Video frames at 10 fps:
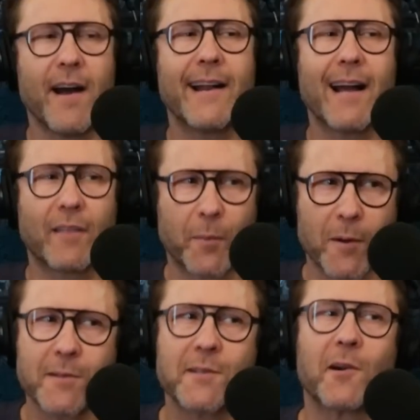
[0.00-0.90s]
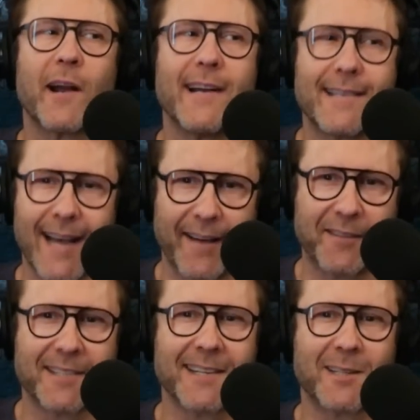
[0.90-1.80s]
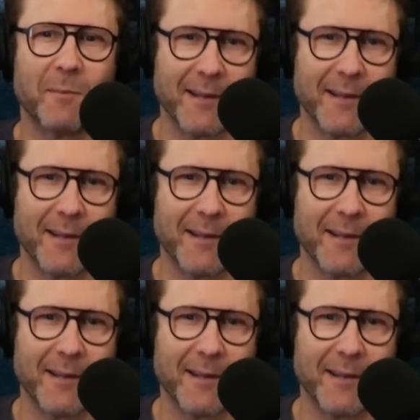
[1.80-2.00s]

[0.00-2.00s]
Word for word: know, find like out if things, the person's crazy after 6